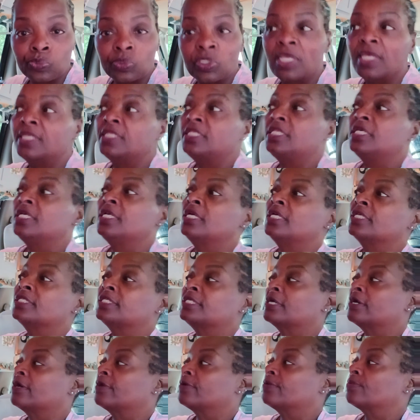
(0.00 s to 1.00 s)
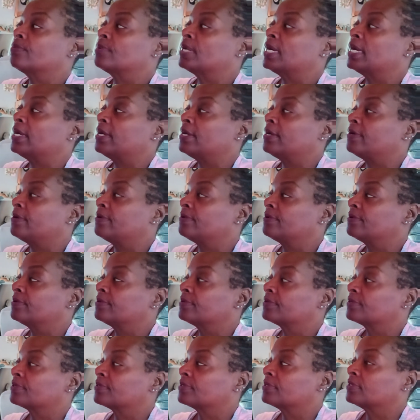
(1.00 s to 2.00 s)
And then turn around
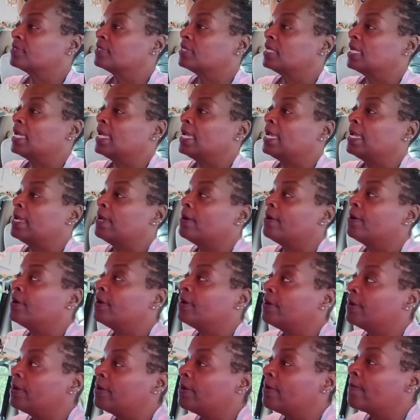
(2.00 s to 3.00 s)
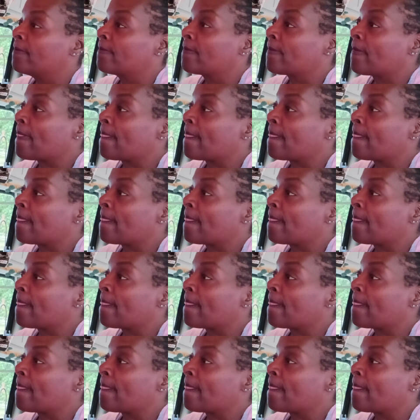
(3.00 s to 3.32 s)
and I'm